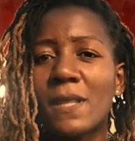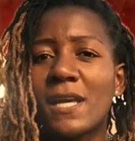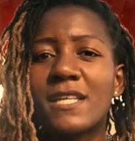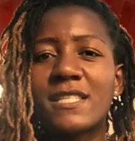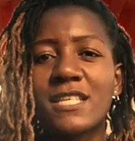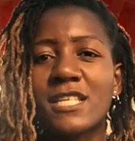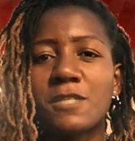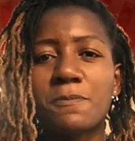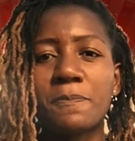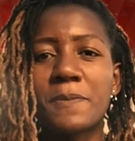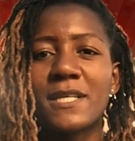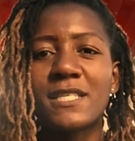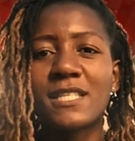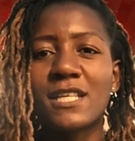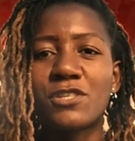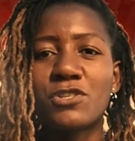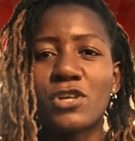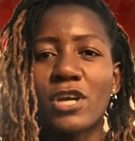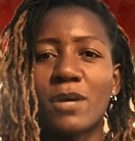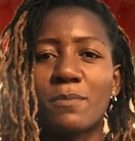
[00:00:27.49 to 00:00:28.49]
It's a space
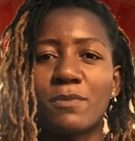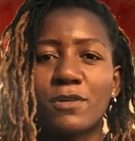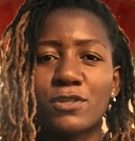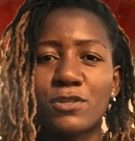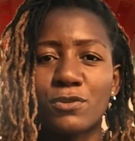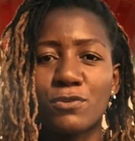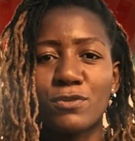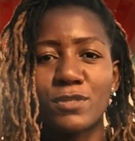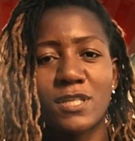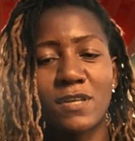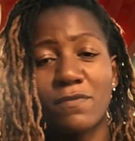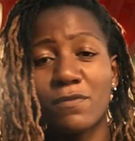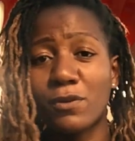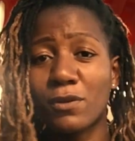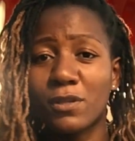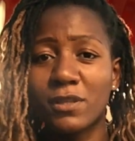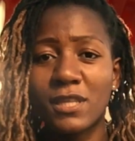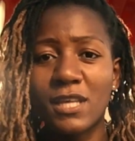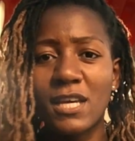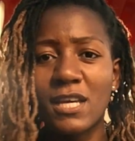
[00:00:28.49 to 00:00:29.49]
that you're able to do
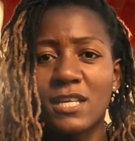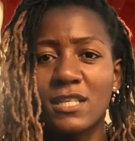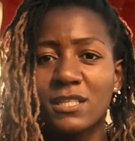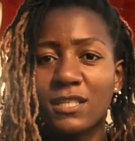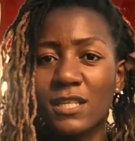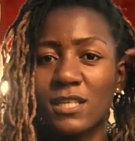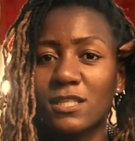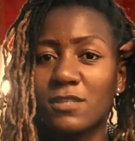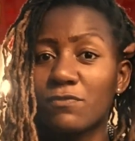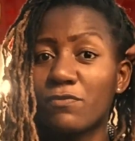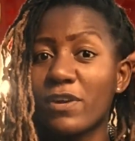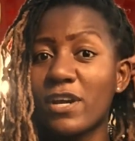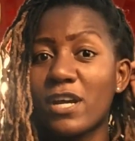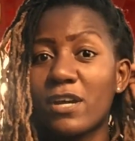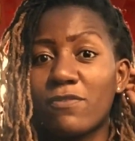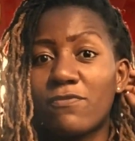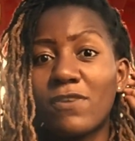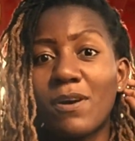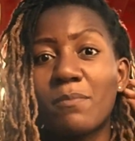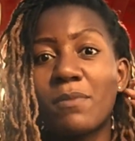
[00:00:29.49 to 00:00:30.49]
several things. It's
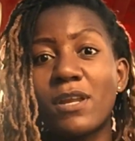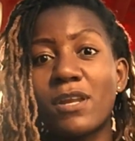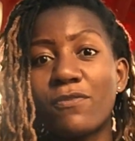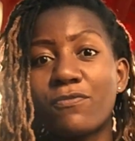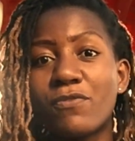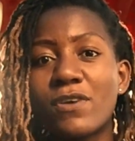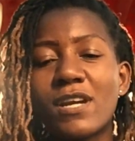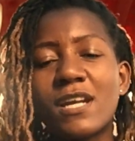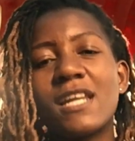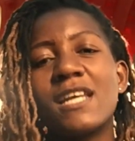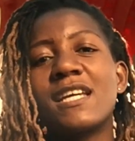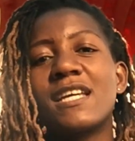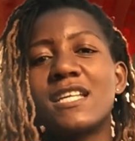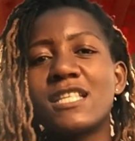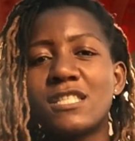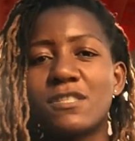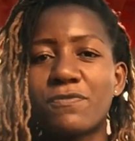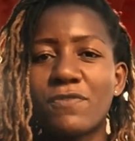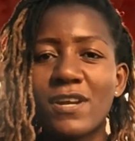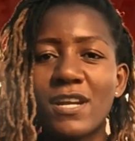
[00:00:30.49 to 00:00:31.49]
very family friendly,
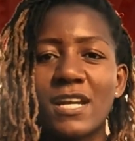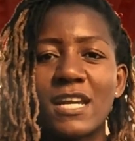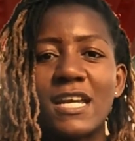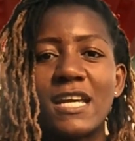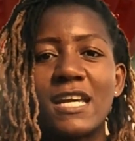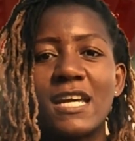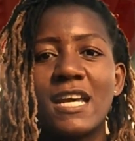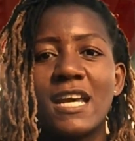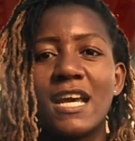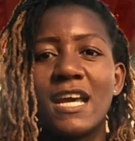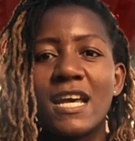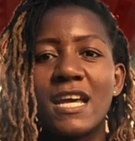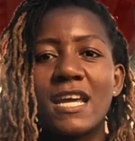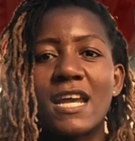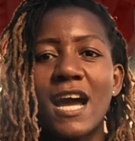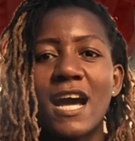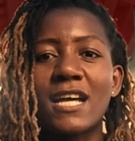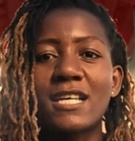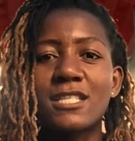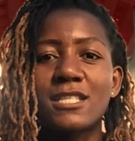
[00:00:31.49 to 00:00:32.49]
kids friendly. It
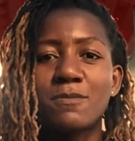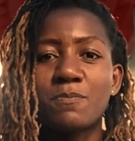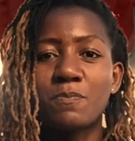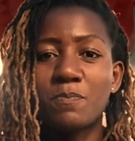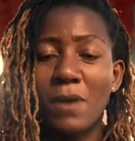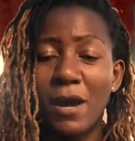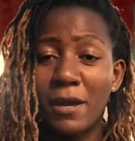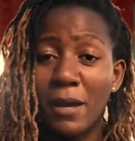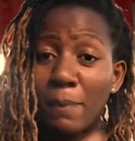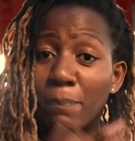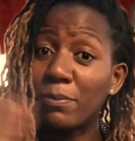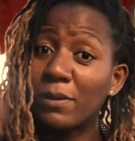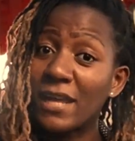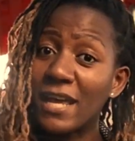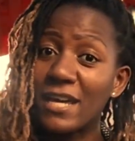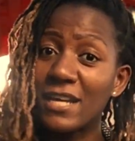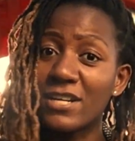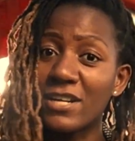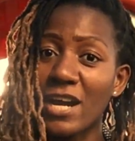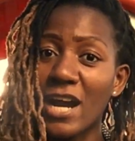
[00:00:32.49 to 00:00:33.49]
has a
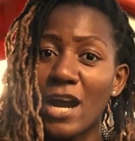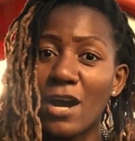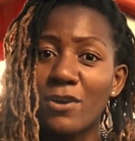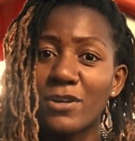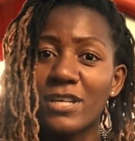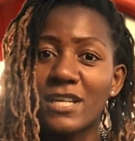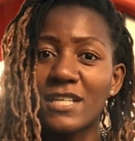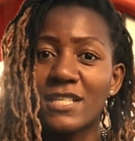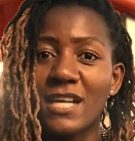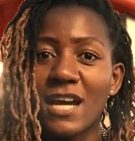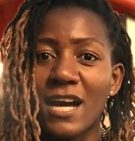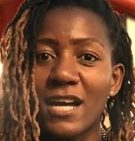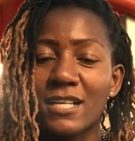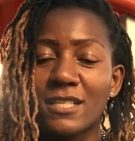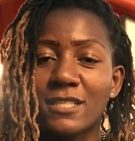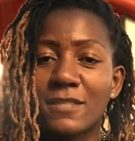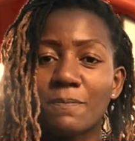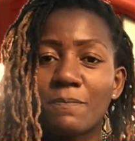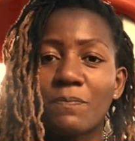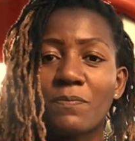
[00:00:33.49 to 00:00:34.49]
playground, it
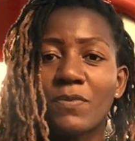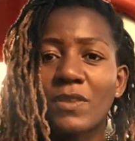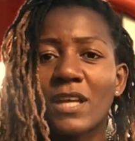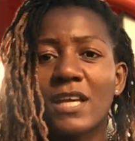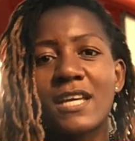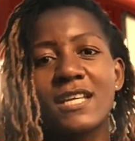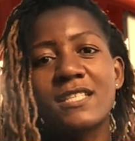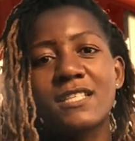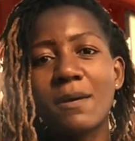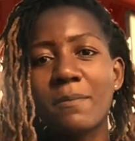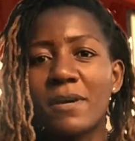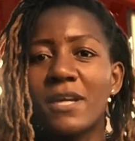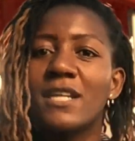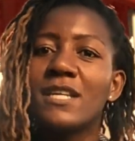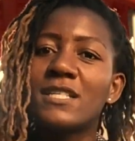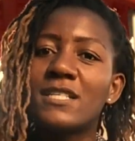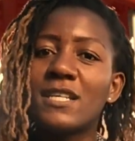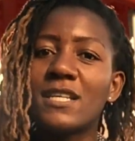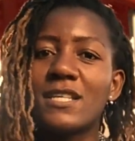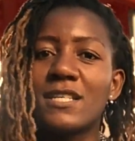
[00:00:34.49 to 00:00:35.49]
has kids
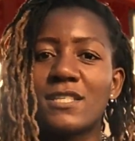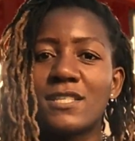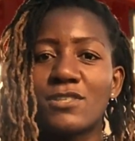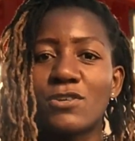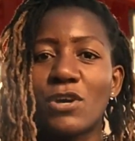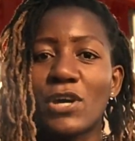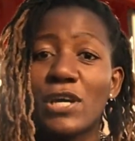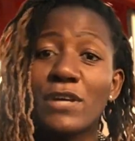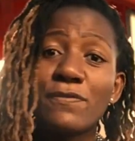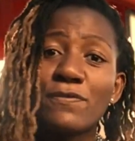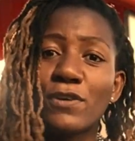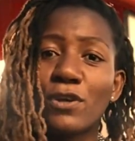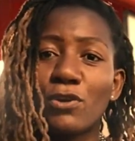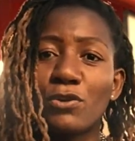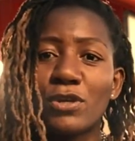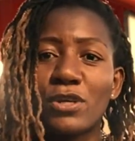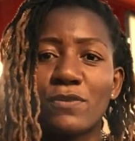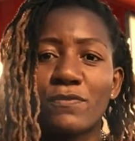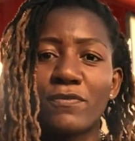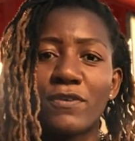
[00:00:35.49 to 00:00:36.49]
amenities. So if you're
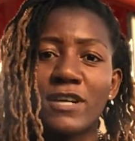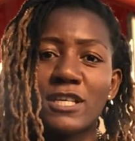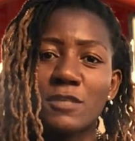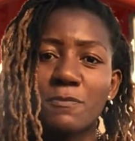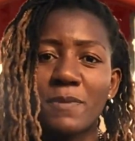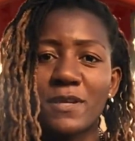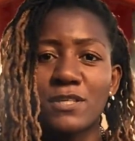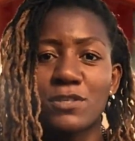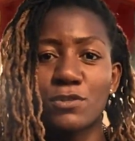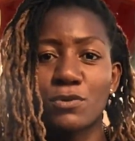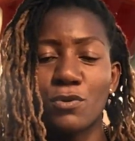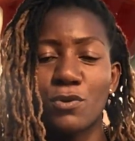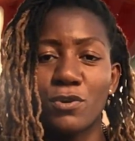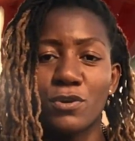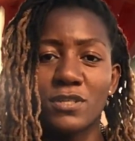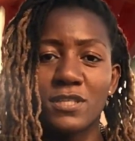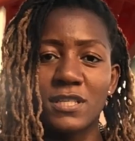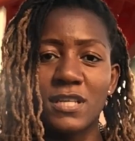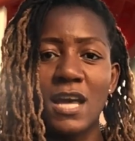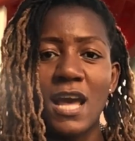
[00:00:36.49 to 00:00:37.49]
looking for a space to
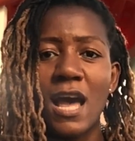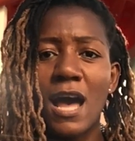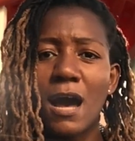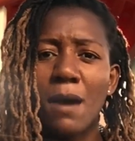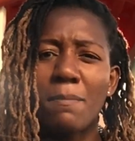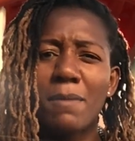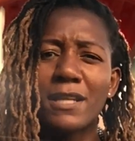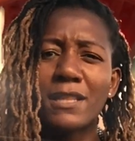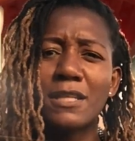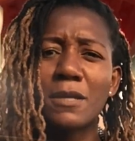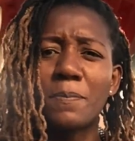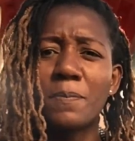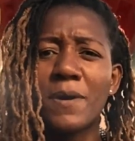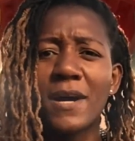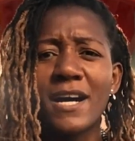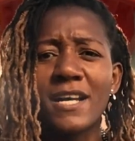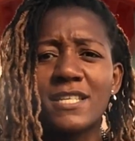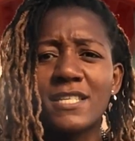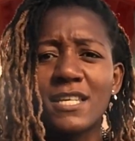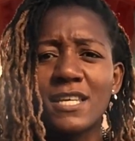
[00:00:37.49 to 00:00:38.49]
host a birthday
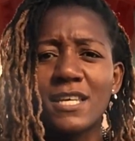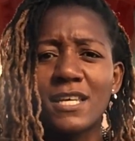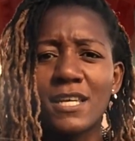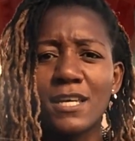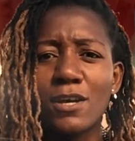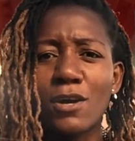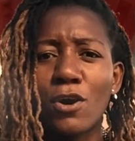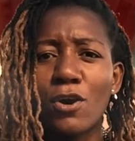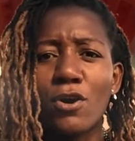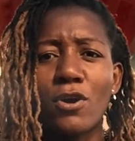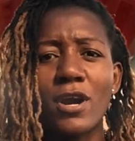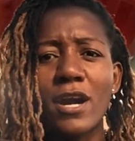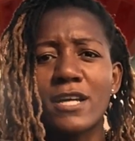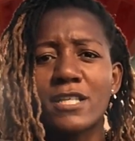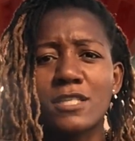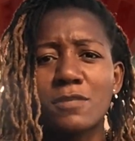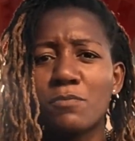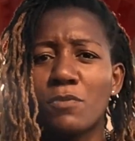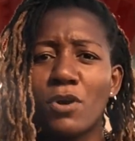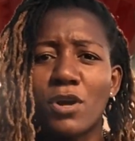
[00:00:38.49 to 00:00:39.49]
party or a
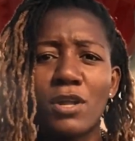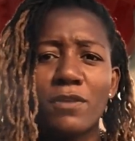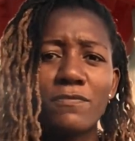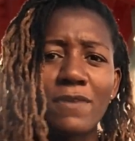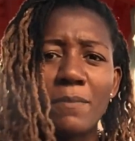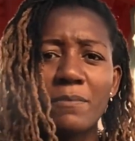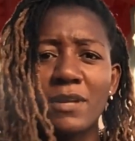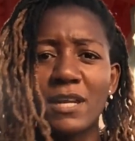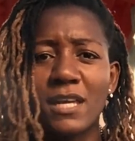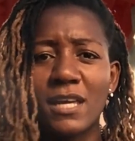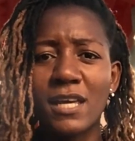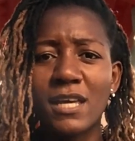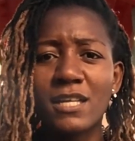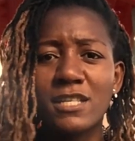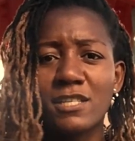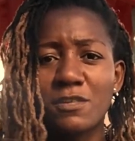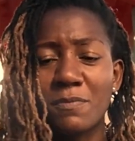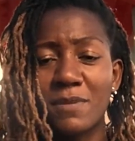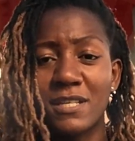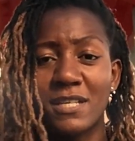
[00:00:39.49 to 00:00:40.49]
small family
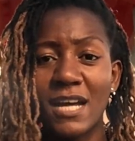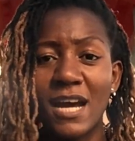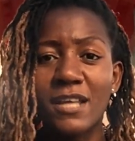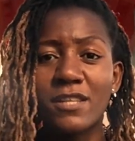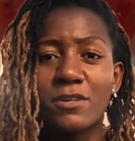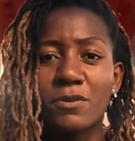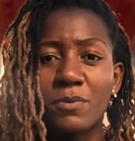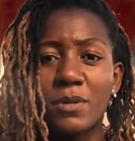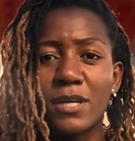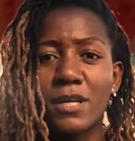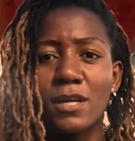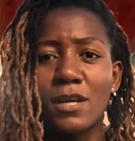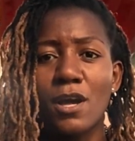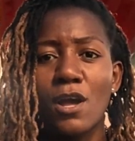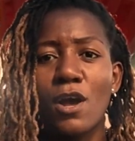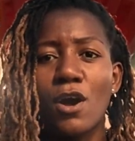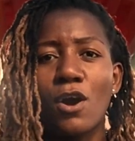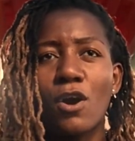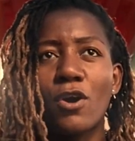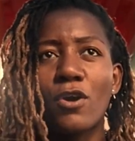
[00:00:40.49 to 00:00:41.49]
intimate gathering
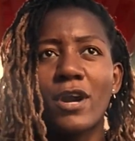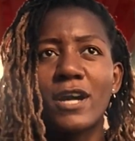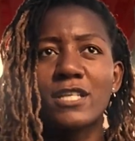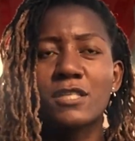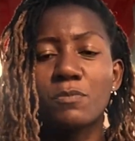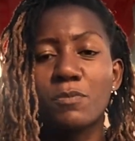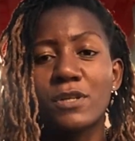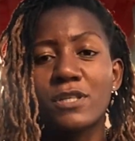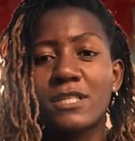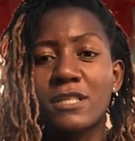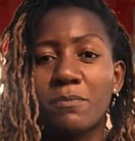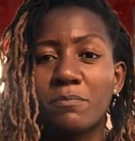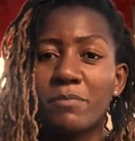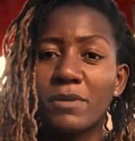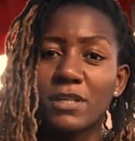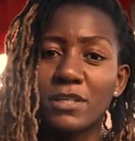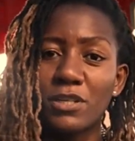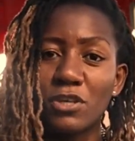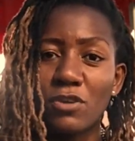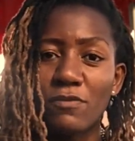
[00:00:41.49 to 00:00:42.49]
or a small team
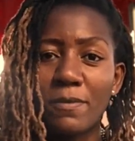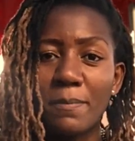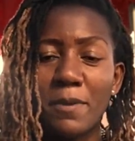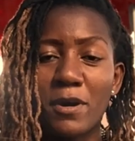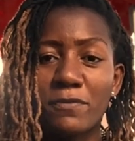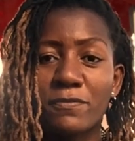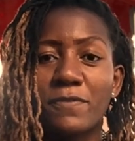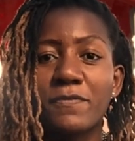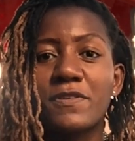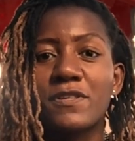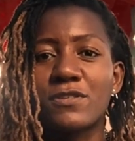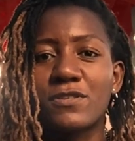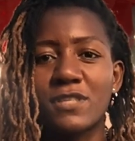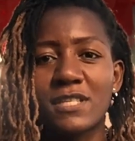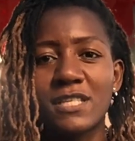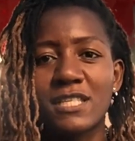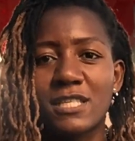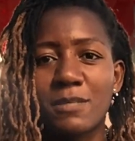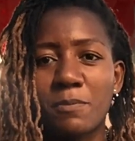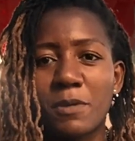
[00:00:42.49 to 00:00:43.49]
building of about 50 to
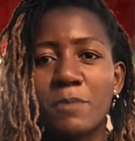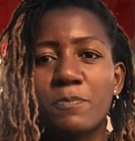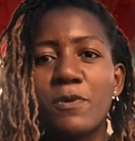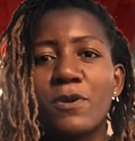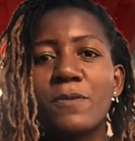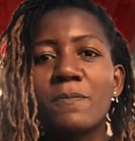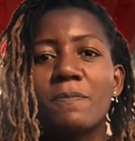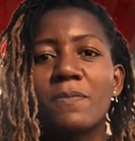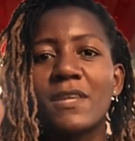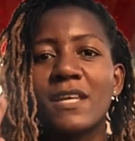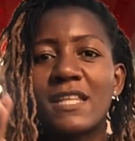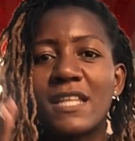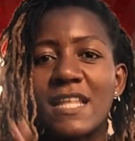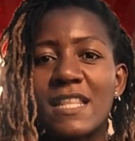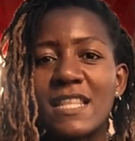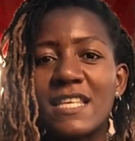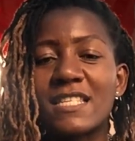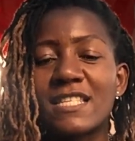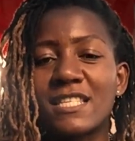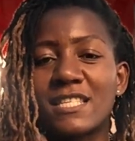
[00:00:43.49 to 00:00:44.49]
60 people,
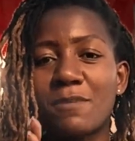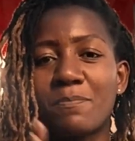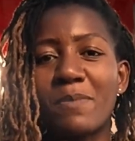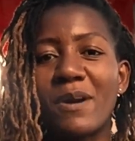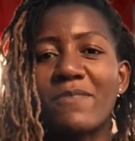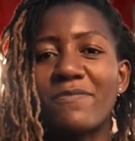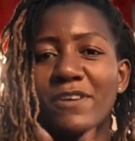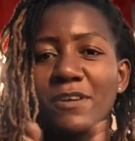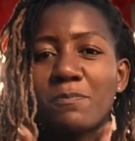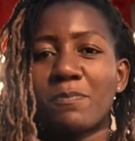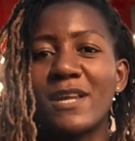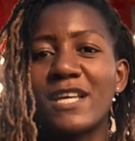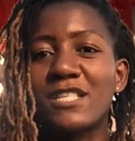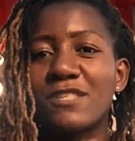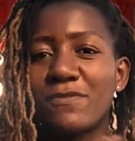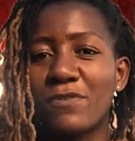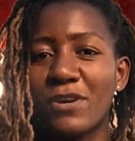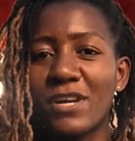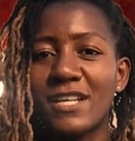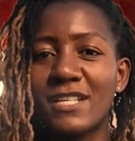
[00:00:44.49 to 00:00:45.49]
then this is the perfect
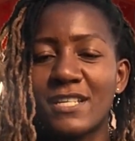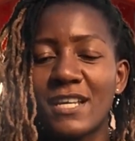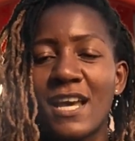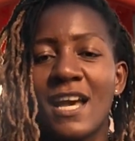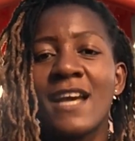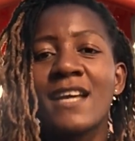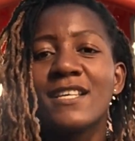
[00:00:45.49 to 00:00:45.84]
place for it.